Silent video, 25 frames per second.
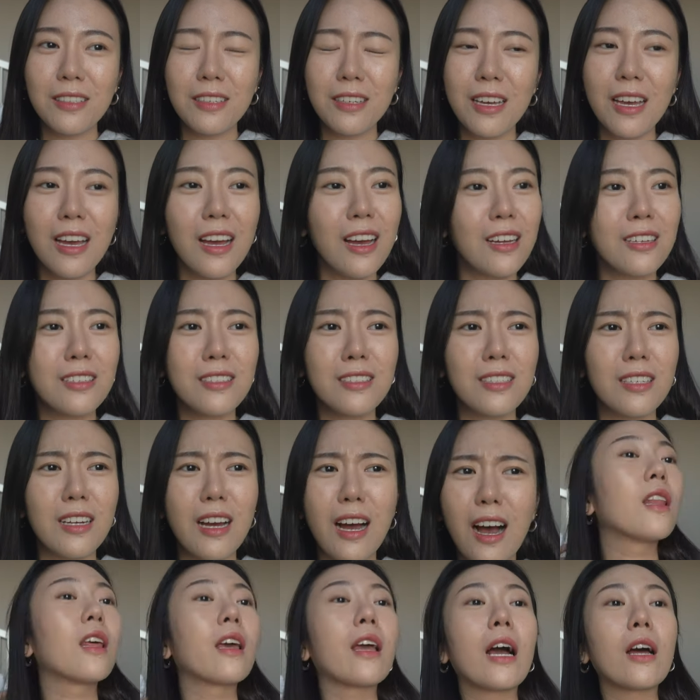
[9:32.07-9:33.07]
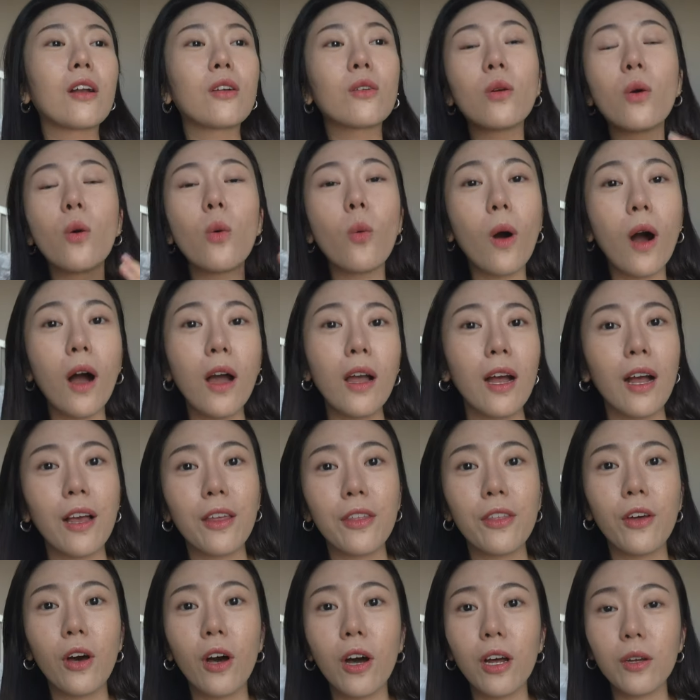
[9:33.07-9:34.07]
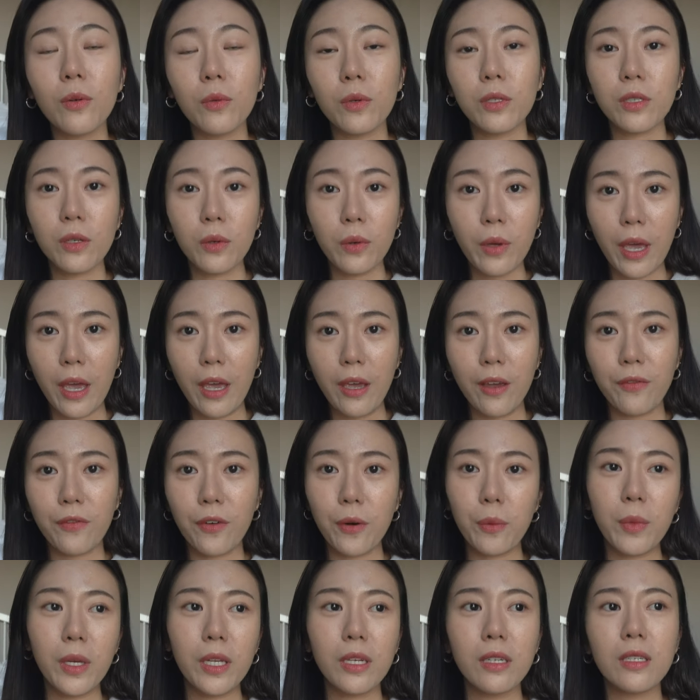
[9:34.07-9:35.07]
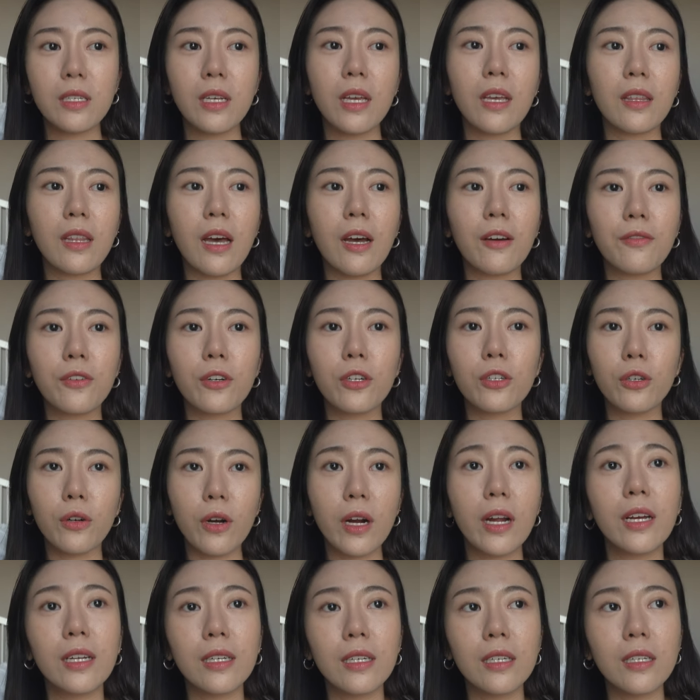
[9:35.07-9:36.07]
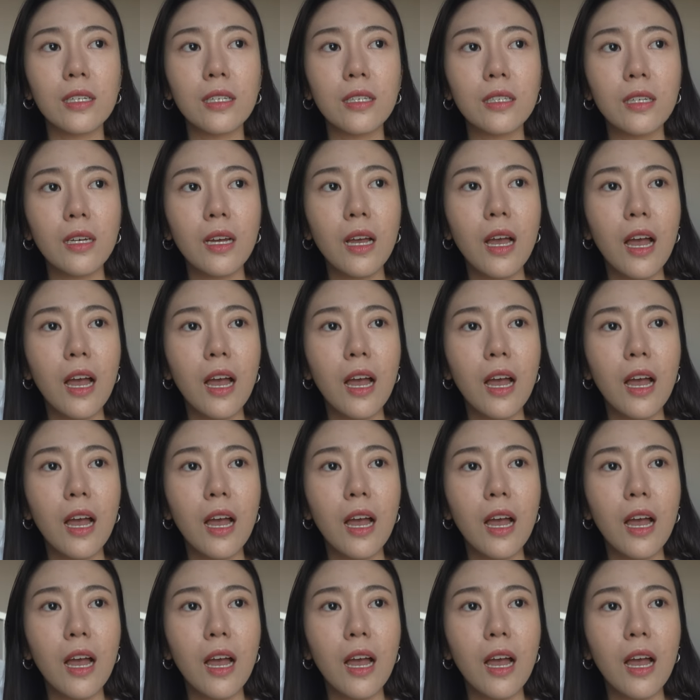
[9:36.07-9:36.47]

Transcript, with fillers: and like I don't know why I thought it was okay for me to take that for granted.